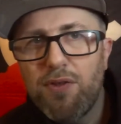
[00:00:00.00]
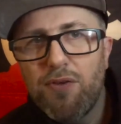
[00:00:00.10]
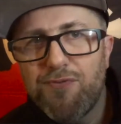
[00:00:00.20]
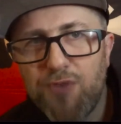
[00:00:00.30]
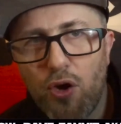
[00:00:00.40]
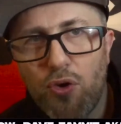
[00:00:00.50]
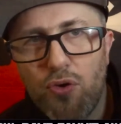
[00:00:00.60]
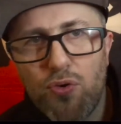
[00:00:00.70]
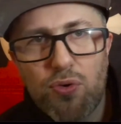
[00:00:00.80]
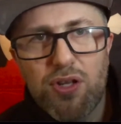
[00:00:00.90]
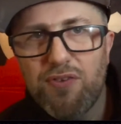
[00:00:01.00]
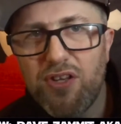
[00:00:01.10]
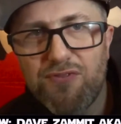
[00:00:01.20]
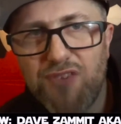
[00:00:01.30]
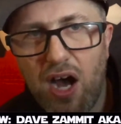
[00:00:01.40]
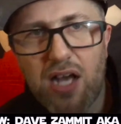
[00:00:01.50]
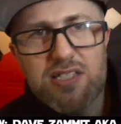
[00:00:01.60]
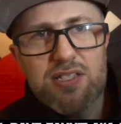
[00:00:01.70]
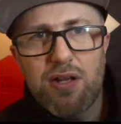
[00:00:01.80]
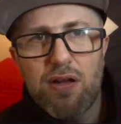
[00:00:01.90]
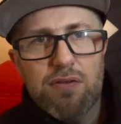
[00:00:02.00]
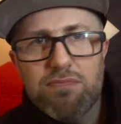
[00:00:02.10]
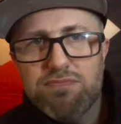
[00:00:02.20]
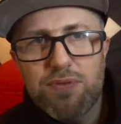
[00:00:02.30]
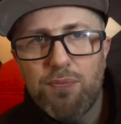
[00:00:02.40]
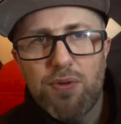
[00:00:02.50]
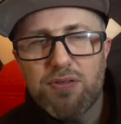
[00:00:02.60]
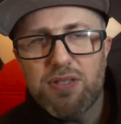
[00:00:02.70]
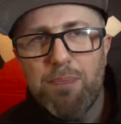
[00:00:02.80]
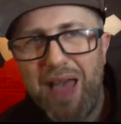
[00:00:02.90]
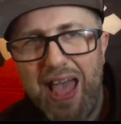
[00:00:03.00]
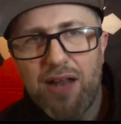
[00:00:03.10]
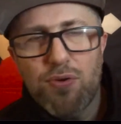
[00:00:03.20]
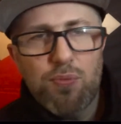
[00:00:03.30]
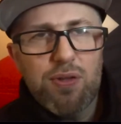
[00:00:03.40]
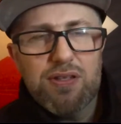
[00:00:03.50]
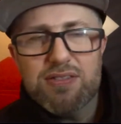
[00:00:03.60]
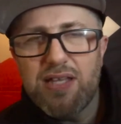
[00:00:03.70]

phone or your device, whether it's a pad or whether it's